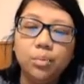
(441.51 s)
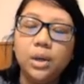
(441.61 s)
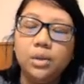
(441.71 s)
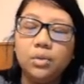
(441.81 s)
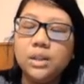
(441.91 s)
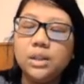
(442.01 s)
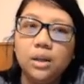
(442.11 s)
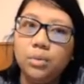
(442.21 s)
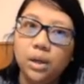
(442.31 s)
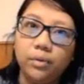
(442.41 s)
but you can sell
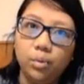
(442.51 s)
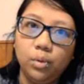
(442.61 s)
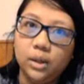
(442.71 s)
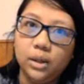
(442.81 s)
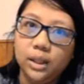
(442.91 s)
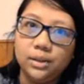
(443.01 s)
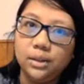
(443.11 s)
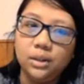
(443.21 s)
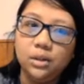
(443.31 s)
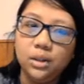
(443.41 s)
whatever you want on
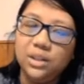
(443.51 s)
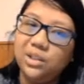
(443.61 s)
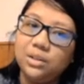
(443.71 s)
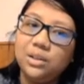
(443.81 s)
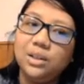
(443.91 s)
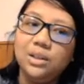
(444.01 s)
Etsy. It just,